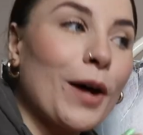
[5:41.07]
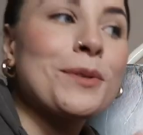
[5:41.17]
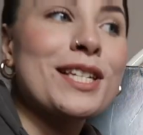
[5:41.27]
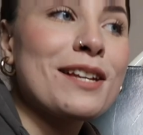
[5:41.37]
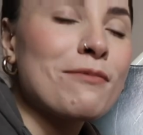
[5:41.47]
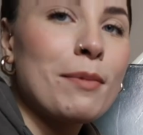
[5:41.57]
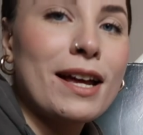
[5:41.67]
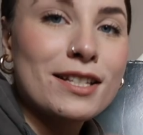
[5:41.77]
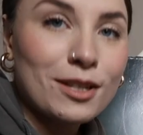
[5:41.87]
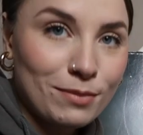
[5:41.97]
Underneath my
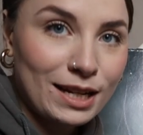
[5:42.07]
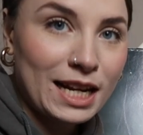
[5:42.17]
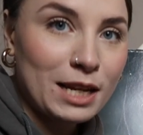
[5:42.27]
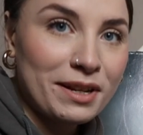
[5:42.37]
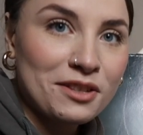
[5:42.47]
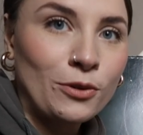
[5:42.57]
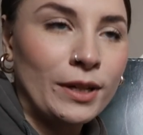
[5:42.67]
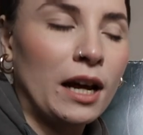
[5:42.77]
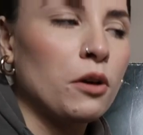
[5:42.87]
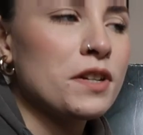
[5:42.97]
bed has completely been
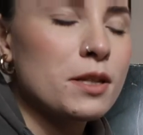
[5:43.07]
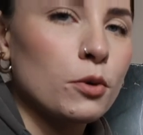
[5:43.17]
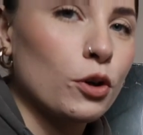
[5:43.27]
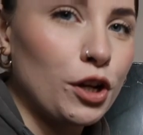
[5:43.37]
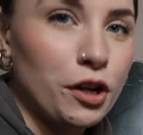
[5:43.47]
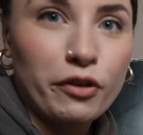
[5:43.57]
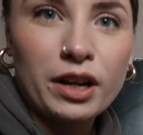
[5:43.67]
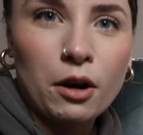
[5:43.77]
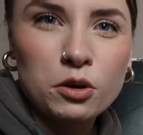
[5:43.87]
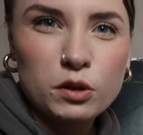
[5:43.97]
sorted out. Obviously, I'm not going to hoover it
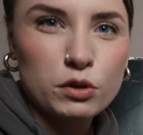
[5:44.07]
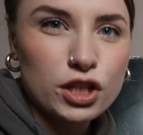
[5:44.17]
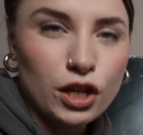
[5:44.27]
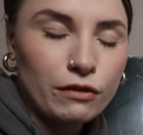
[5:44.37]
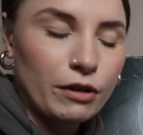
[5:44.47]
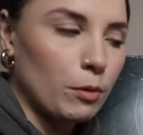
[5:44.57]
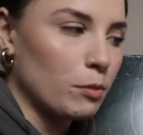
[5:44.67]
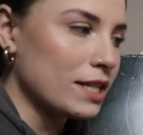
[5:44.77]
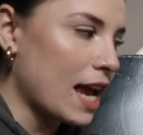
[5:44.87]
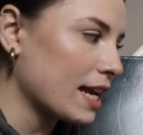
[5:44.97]
now because it will just hoover it
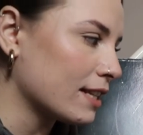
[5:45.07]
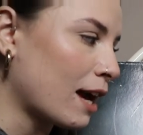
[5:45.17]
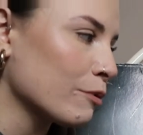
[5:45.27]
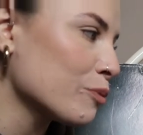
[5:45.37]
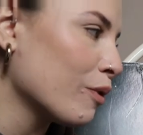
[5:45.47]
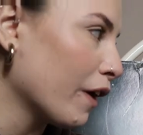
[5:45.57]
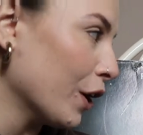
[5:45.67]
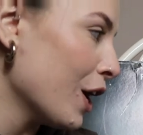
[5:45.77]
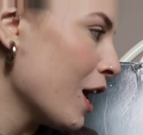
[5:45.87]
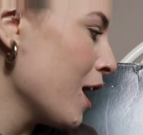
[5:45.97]
when we take it down
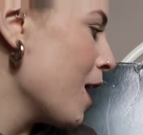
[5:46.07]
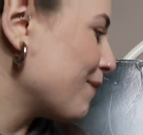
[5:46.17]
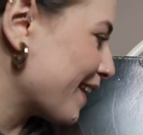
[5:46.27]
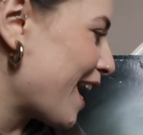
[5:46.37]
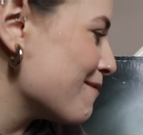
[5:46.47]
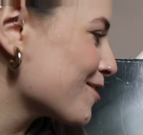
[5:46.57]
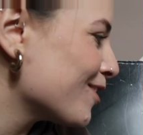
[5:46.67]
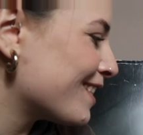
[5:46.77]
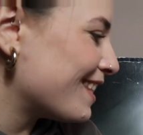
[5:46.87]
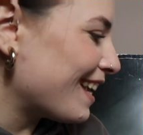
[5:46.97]
tomorrow. But I came
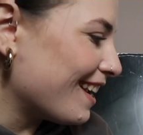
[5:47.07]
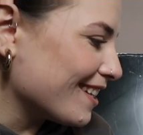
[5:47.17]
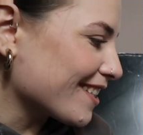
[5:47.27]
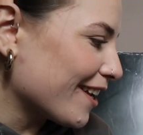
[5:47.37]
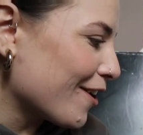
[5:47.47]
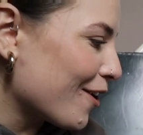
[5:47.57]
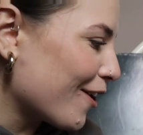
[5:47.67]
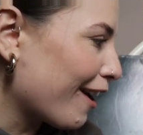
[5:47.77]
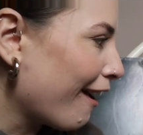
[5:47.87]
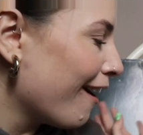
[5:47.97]
across these and
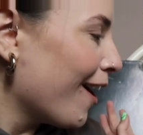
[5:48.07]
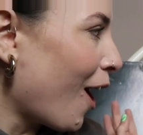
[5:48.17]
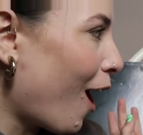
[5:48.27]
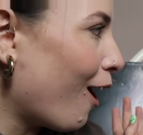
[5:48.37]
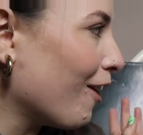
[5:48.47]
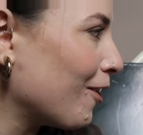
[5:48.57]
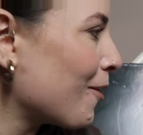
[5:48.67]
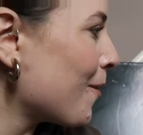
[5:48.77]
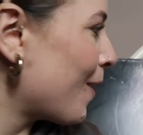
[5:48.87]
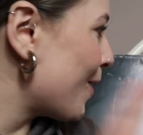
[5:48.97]

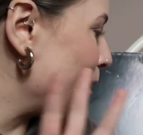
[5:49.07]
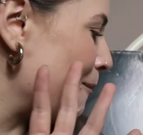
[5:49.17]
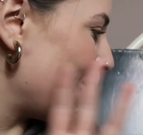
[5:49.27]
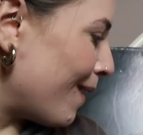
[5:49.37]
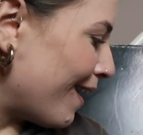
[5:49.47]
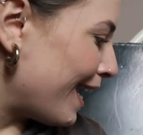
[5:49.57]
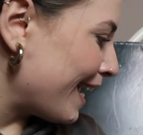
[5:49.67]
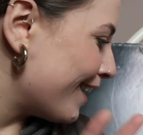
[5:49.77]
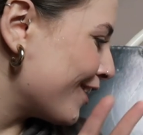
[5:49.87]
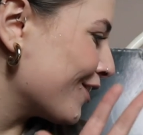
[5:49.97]
oh
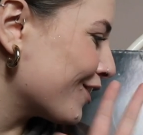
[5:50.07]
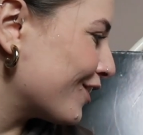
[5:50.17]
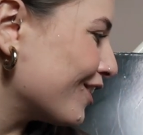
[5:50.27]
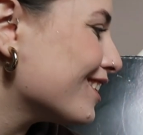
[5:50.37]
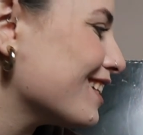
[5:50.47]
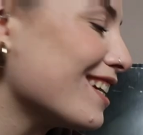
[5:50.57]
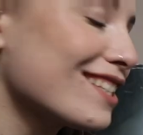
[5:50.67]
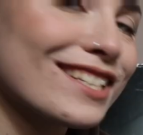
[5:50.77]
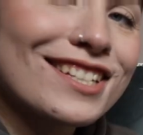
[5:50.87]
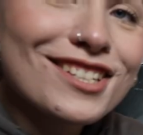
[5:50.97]
my
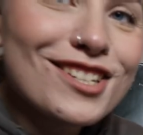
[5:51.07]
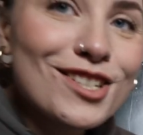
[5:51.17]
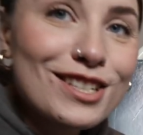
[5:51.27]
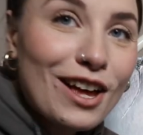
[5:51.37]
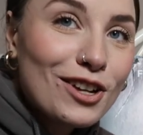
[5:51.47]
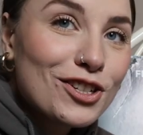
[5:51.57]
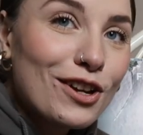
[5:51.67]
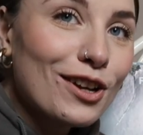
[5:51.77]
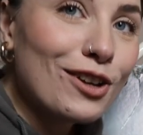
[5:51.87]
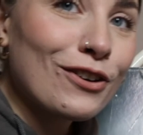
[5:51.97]
goodness, this is just such
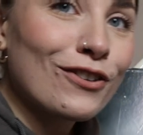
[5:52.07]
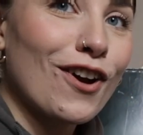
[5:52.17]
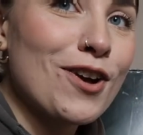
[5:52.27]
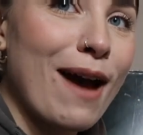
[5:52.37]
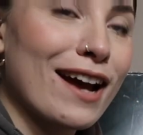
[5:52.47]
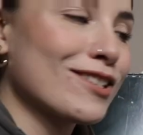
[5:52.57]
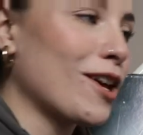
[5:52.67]
a throwback.